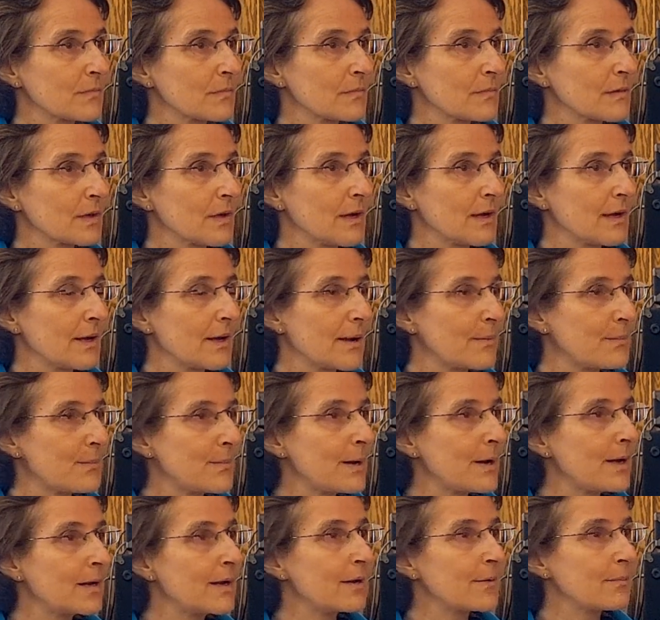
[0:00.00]
And I
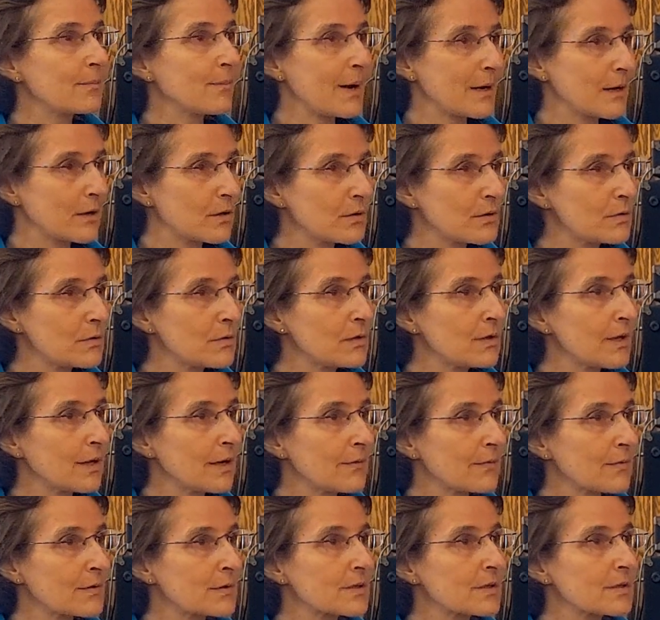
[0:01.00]
made it my goal
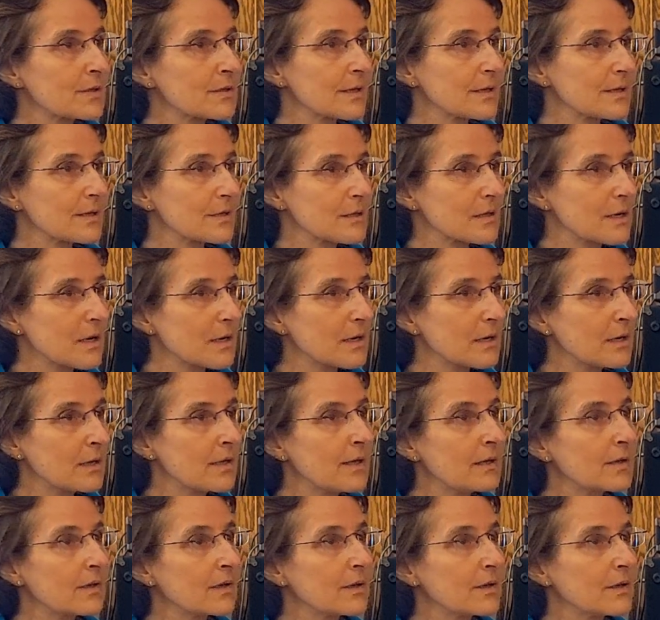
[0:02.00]
ever since I started
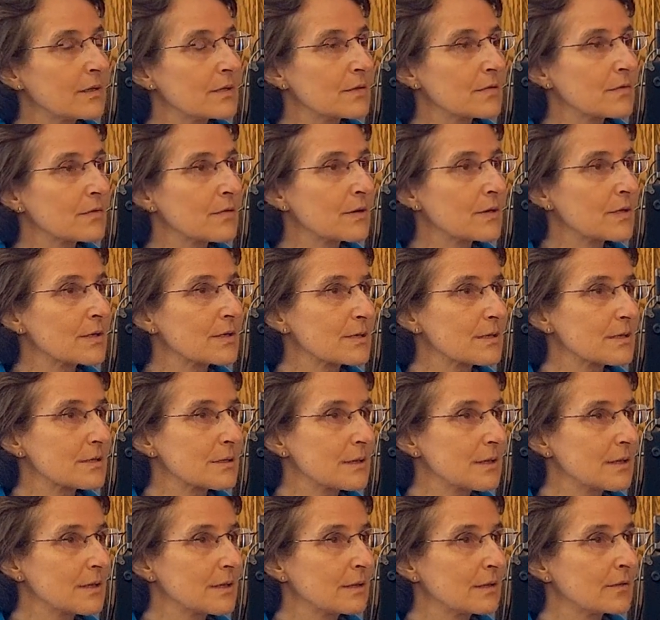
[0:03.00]
hearing these voices
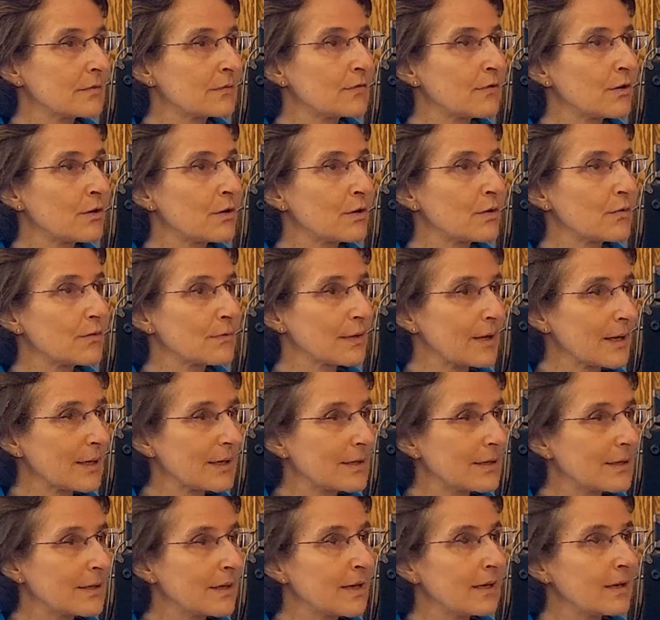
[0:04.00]
in the fall of
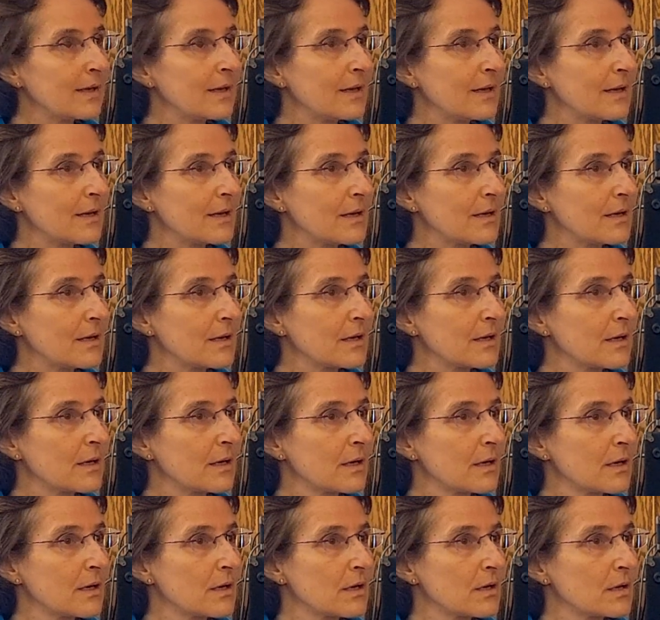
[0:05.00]
1988
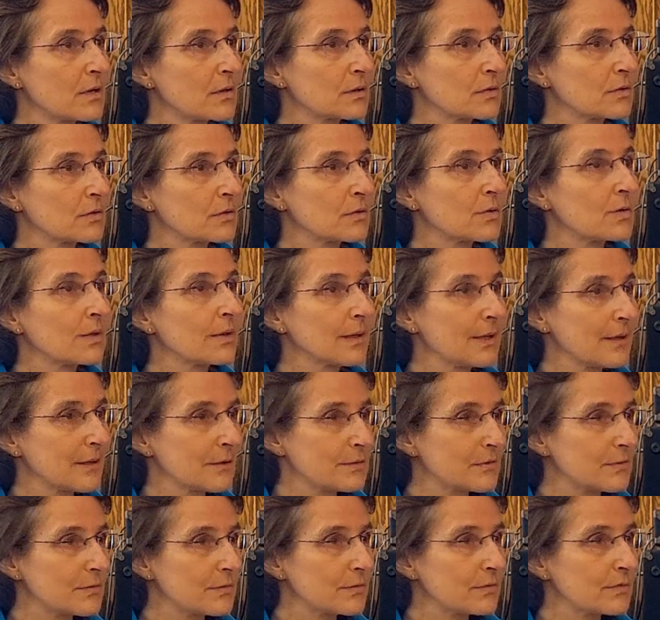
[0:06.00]
to live.
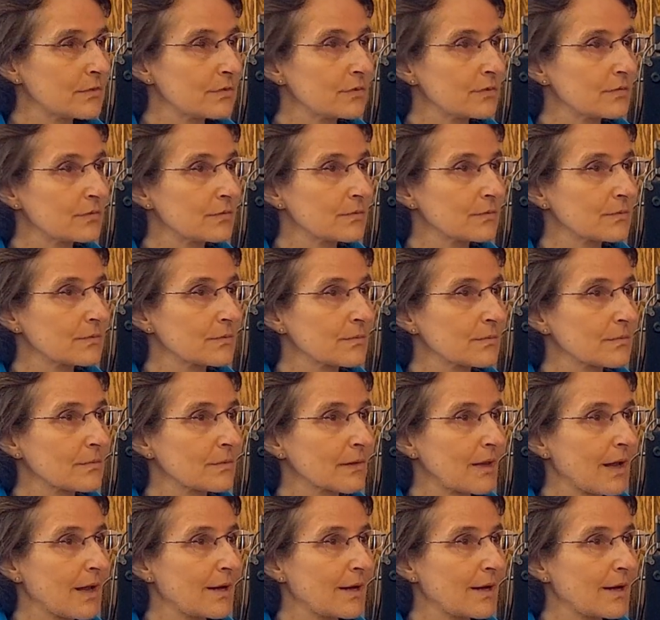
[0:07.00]
Yeah.